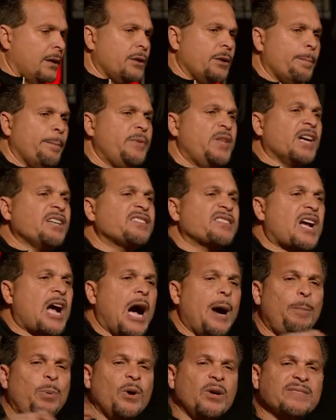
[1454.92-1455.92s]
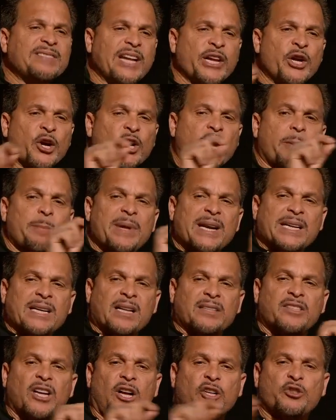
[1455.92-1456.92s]
There's couples that you're committing
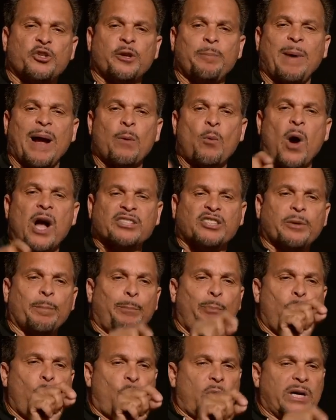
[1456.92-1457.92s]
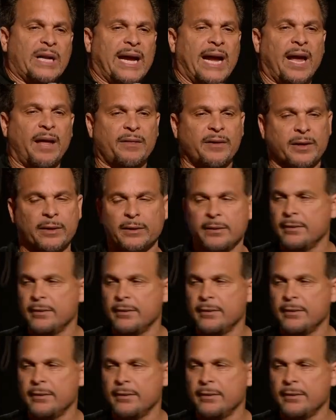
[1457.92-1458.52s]
adultery by watching porn together.